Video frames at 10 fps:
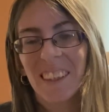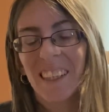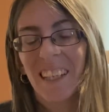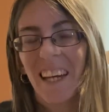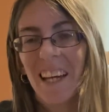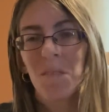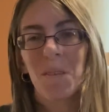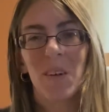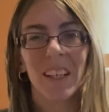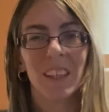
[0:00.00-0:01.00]
Today I'm
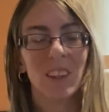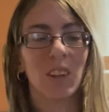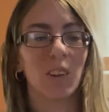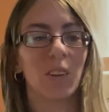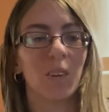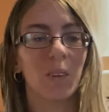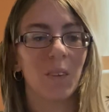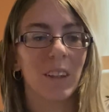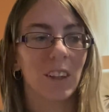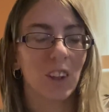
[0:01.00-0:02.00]
going
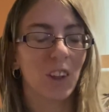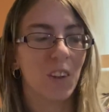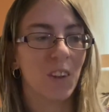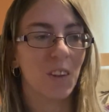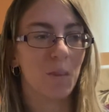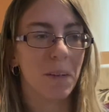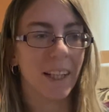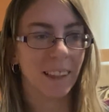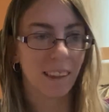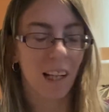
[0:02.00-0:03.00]
to show you my
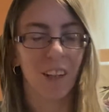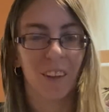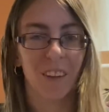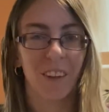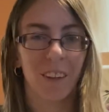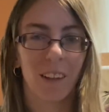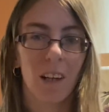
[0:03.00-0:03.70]
entire